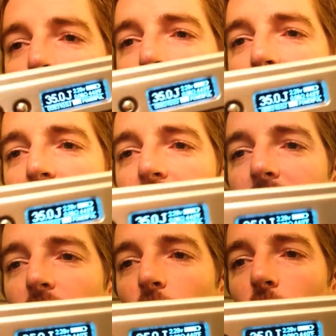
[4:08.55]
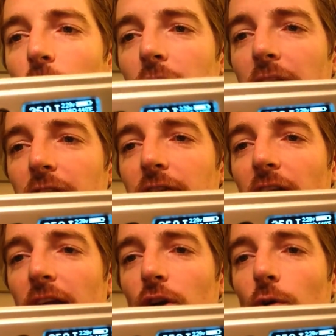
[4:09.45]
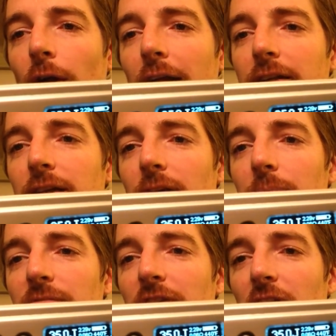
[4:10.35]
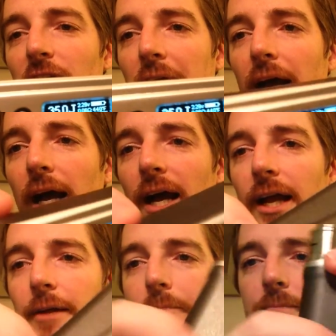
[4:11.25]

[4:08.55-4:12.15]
running in nickel and I've got it cranked up fairly high,